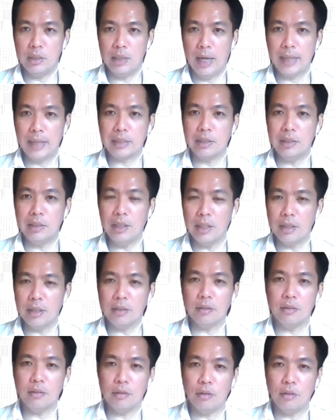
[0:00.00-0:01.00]
estate
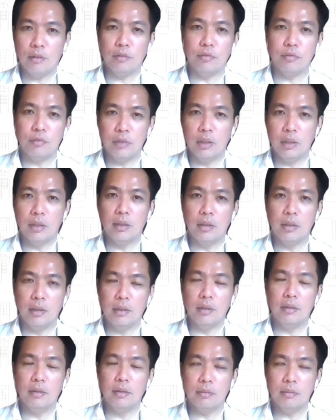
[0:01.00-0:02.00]
of
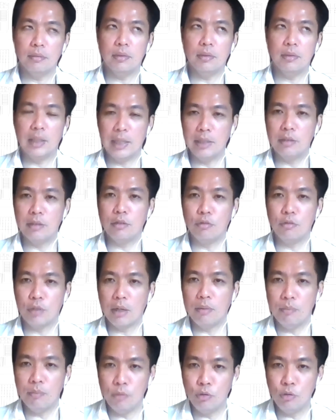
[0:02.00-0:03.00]
you
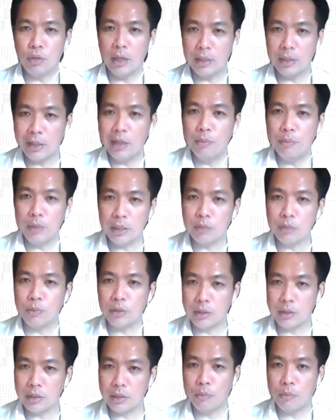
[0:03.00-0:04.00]
can claim against
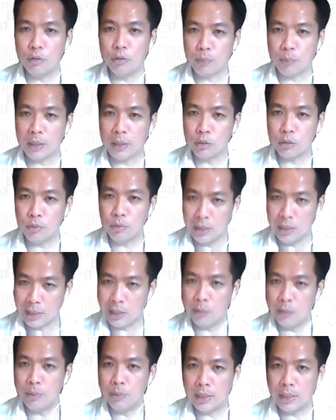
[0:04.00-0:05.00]
someone who's passed away, you can
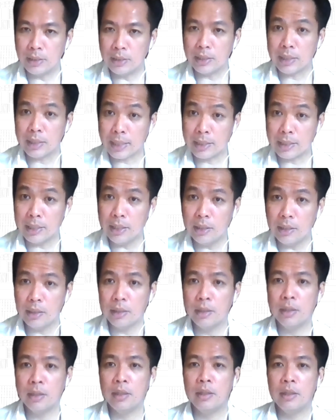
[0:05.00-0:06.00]
claim against his estate,
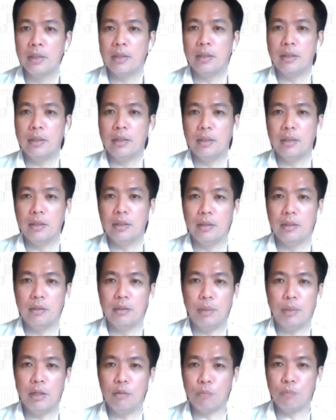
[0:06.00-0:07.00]

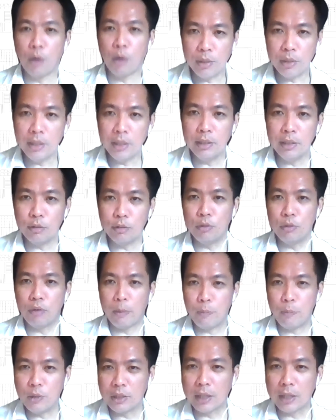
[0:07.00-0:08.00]
but they probably need to be
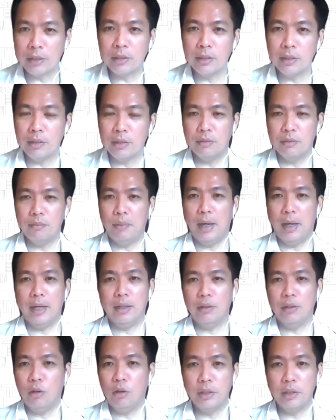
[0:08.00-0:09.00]
represented by
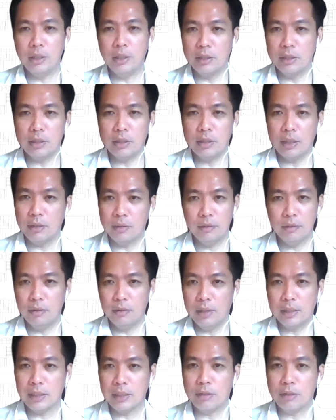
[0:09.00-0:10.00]
lawyers and
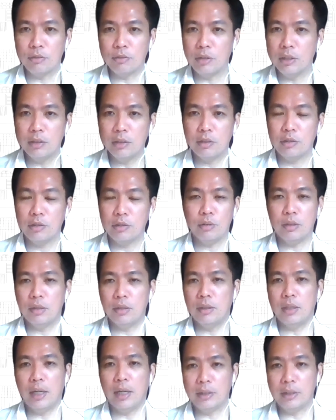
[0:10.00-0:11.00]
executors.
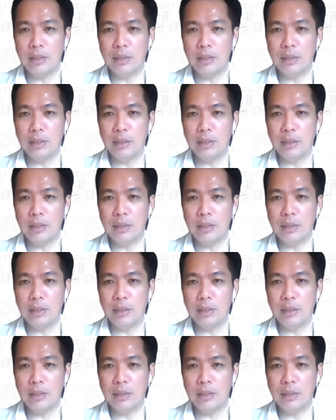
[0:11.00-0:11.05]
So I